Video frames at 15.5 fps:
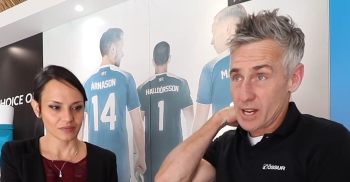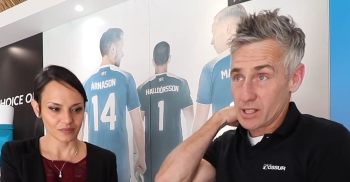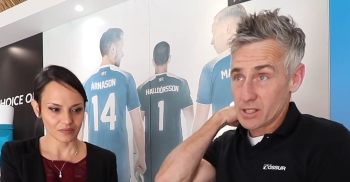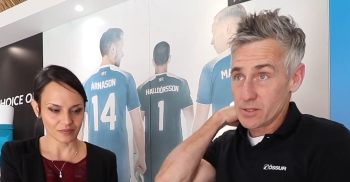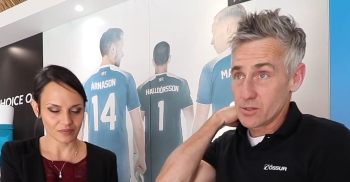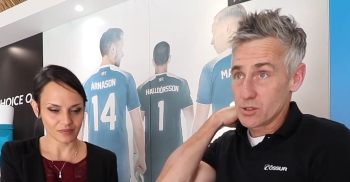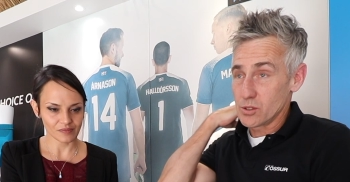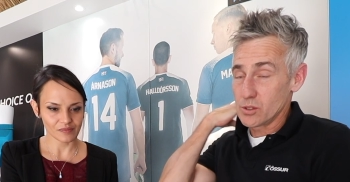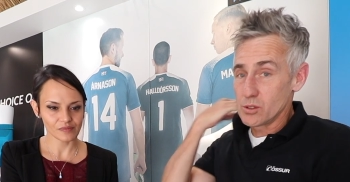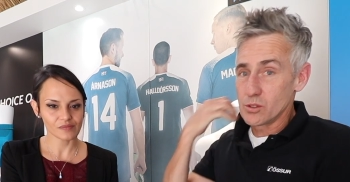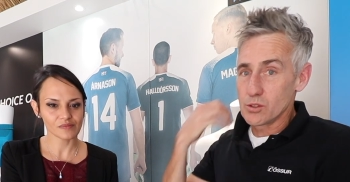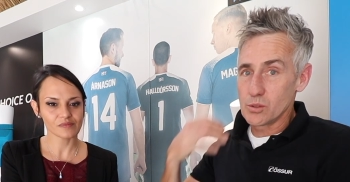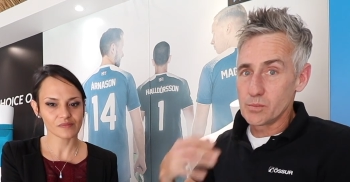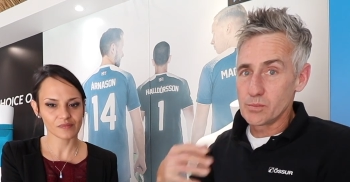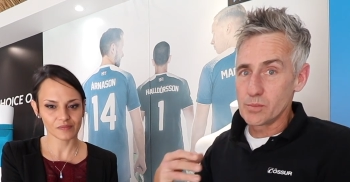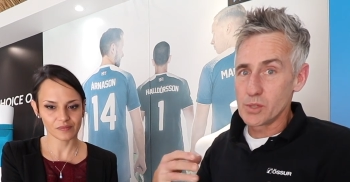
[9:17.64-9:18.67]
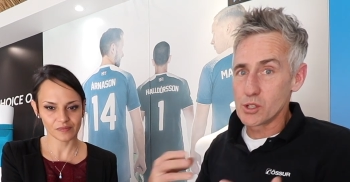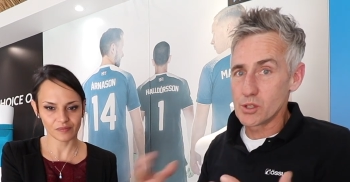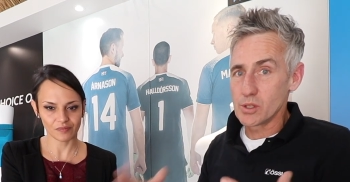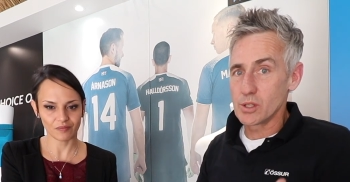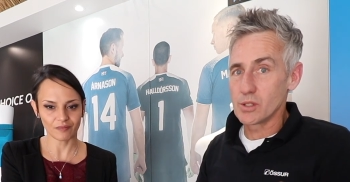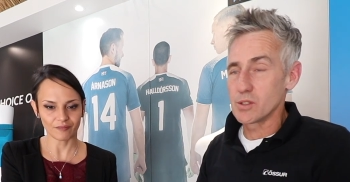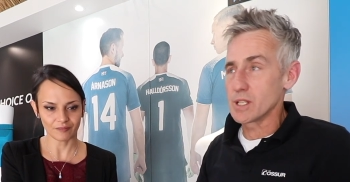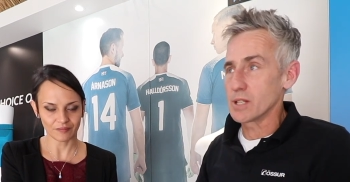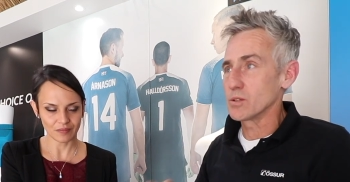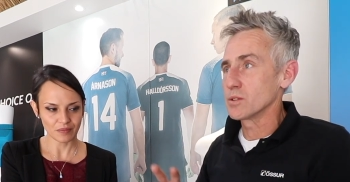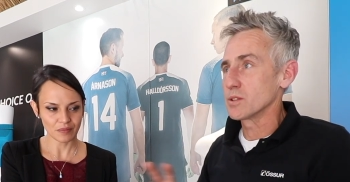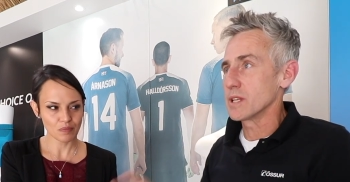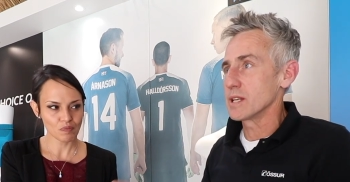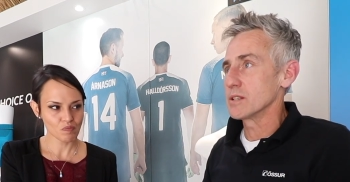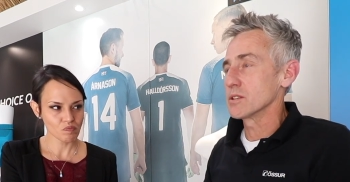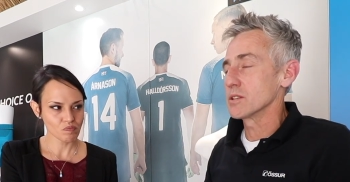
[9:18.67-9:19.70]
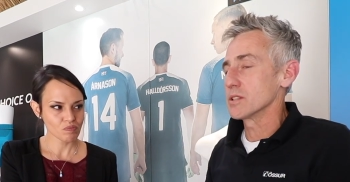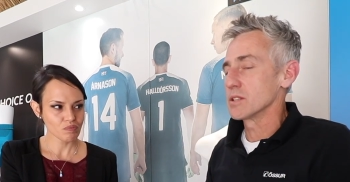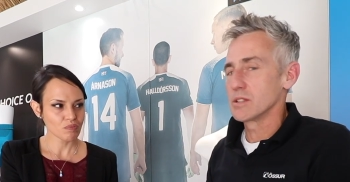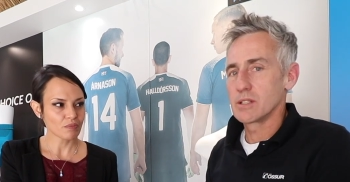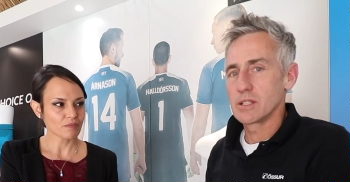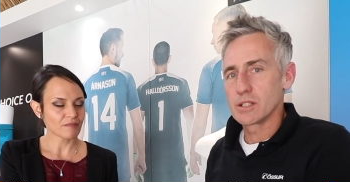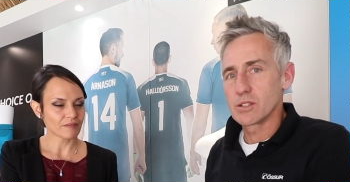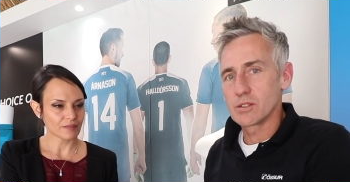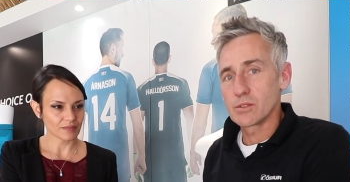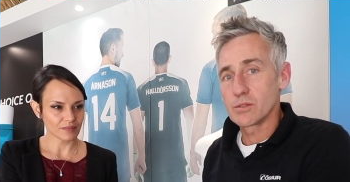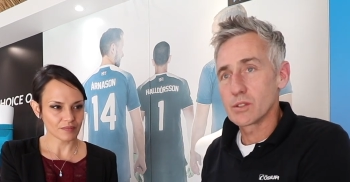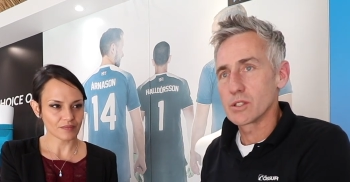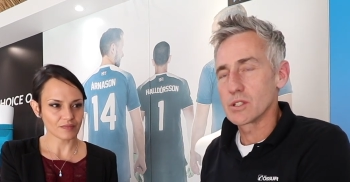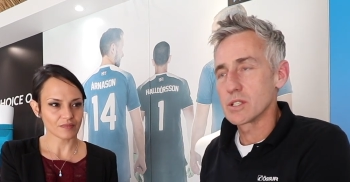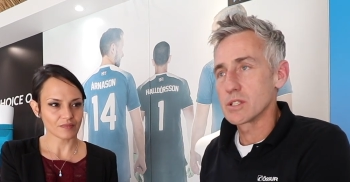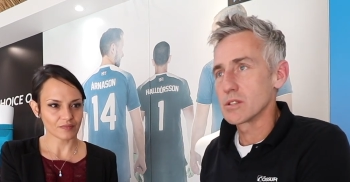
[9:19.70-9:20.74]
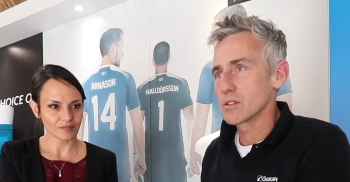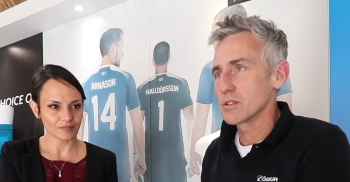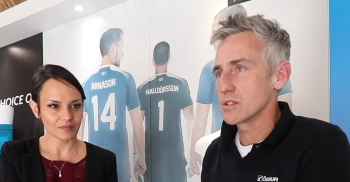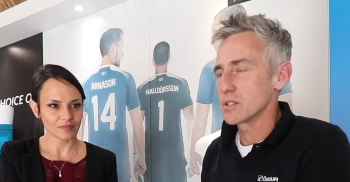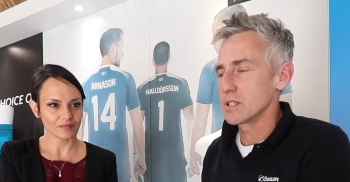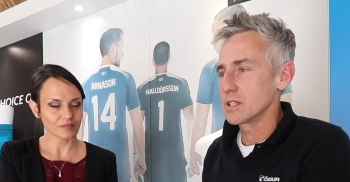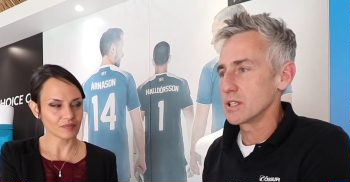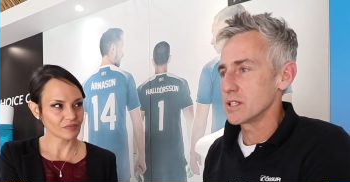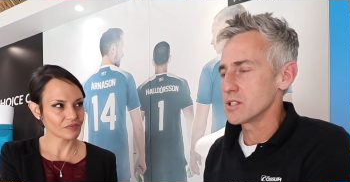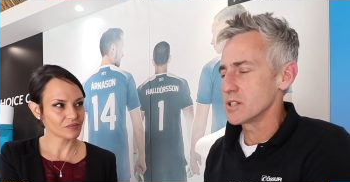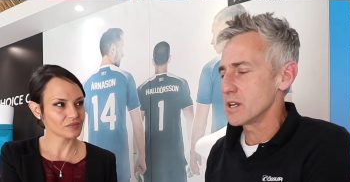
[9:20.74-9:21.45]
Speaker 1: active, to to be sure to take all of that into, con, into con, consideration.